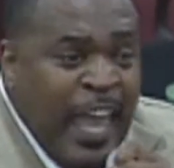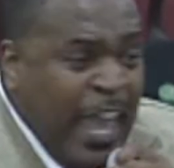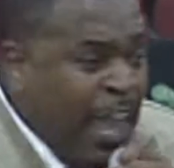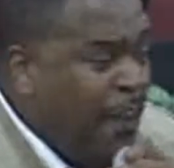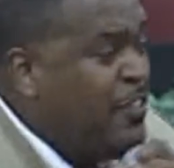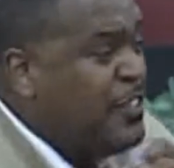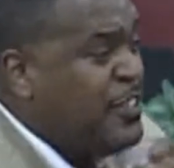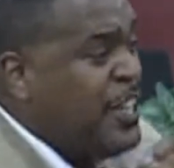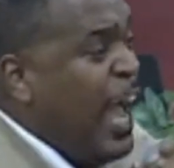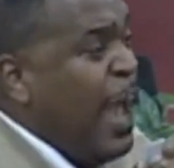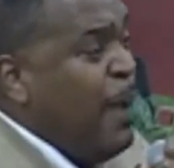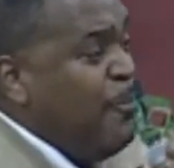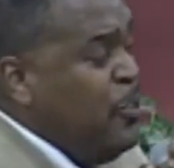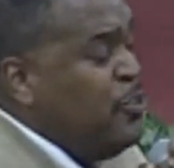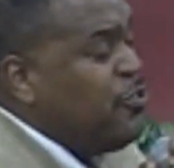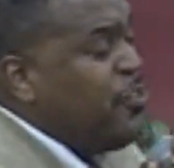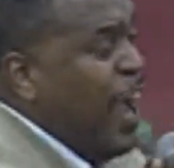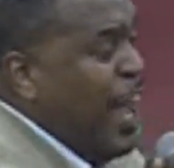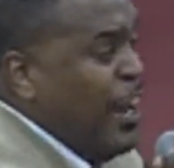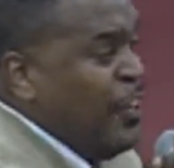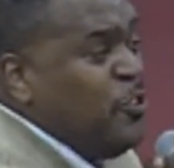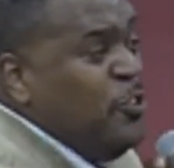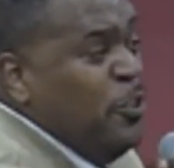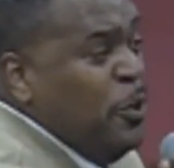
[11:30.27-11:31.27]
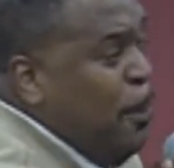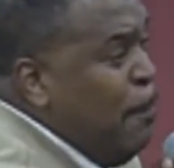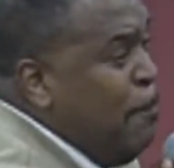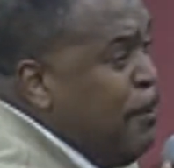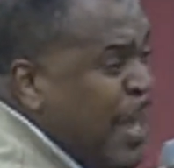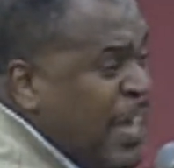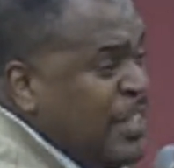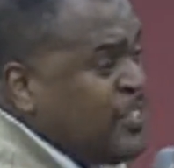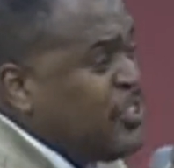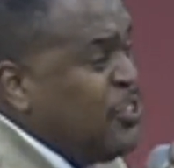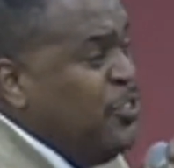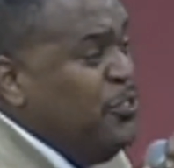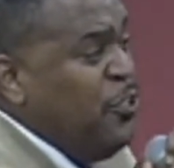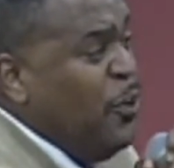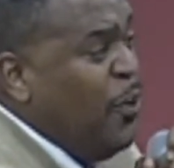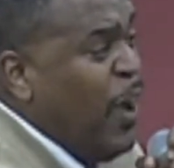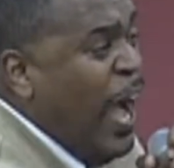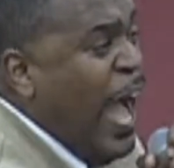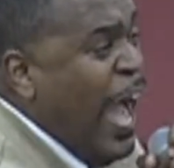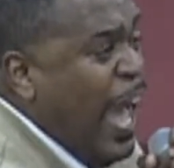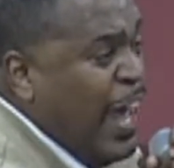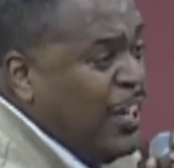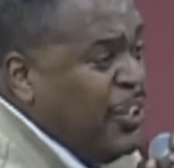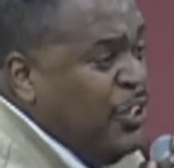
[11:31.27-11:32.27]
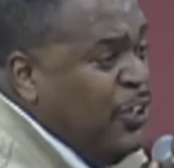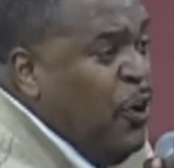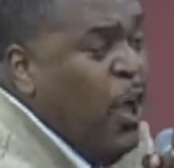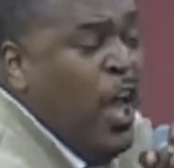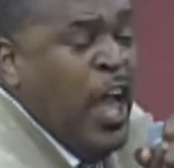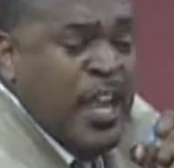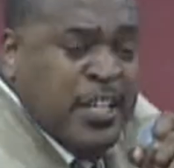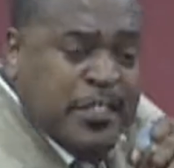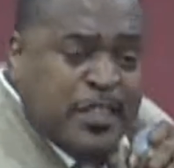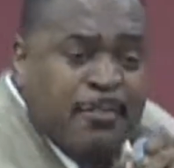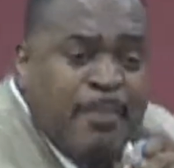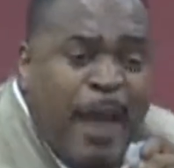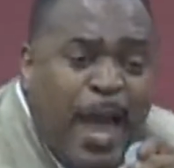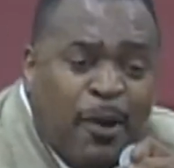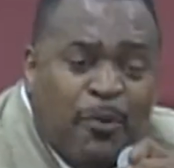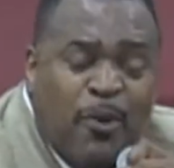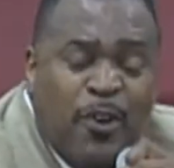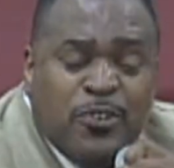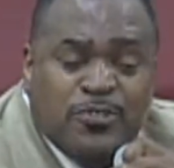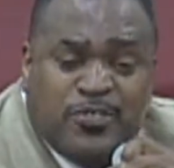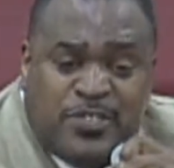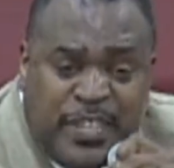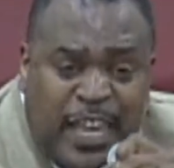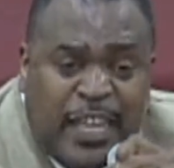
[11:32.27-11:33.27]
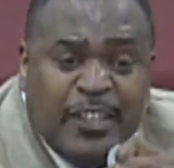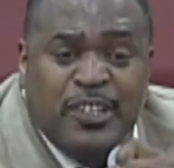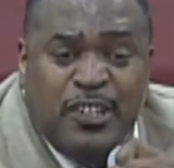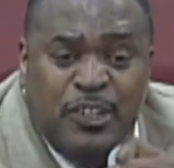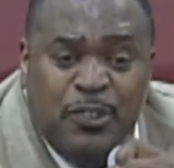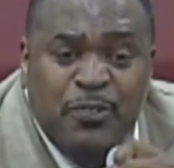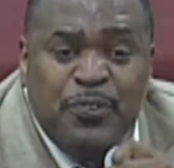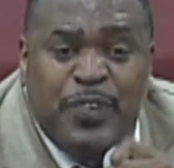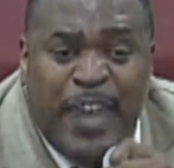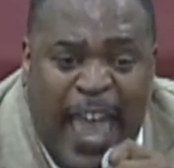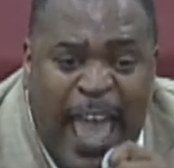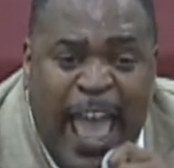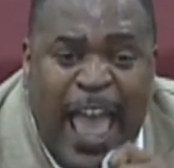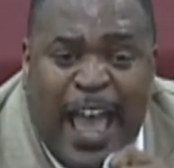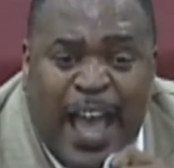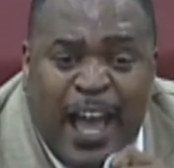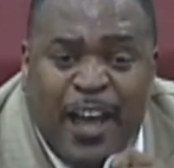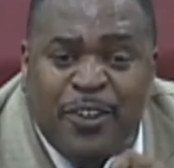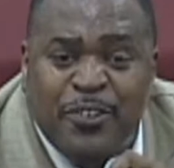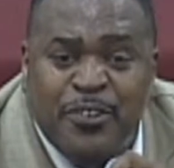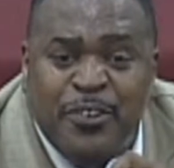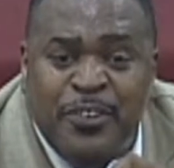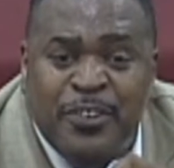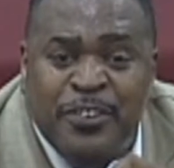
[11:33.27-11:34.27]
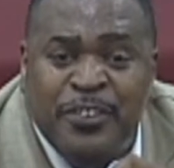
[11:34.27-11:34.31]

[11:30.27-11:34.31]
Every time you try to do the best you know how to do, somebody won't set you down.